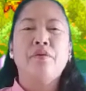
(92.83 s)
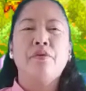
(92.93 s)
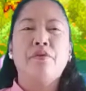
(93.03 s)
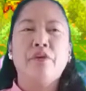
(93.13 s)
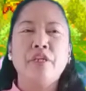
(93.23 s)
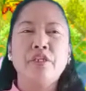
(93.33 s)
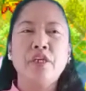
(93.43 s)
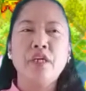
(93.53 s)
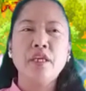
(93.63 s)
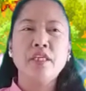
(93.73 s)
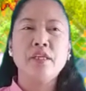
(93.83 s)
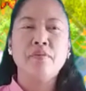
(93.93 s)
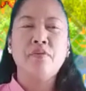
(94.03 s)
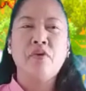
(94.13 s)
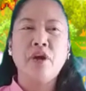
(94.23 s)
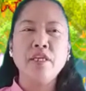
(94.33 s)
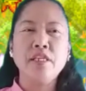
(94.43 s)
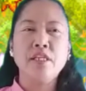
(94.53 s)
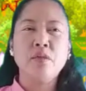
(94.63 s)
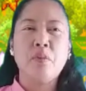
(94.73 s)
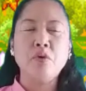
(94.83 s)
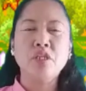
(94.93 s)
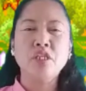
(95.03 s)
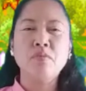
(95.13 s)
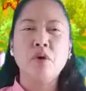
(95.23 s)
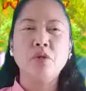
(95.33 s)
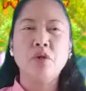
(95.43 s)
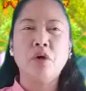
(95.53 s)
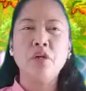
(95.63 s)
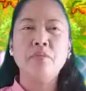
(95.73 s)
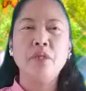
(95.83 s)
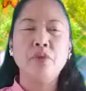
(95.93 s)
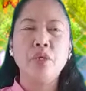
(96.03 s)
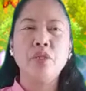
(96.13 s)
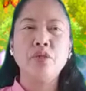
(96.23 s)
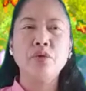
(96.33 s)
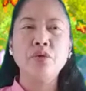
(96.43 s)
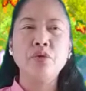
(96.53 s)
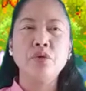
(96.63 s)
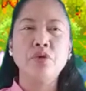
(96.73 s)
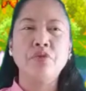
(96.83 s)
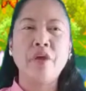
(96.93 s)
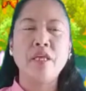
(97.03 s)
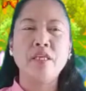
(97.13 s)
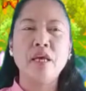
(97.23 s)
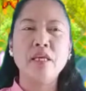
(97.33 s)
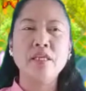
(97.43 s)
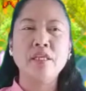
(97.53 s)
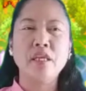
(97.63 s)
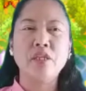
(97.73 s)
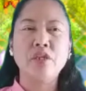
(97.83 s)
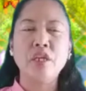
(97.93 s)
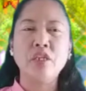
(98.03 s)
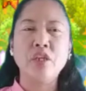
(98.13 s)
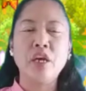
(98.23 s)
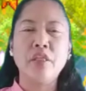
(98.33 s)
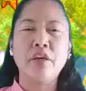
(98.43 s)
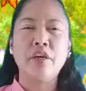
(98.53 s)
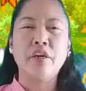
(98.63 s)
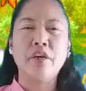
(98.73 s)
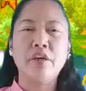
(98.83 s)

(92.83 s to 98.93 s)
Friction is a force that opposes motion between two surfaces touching each other.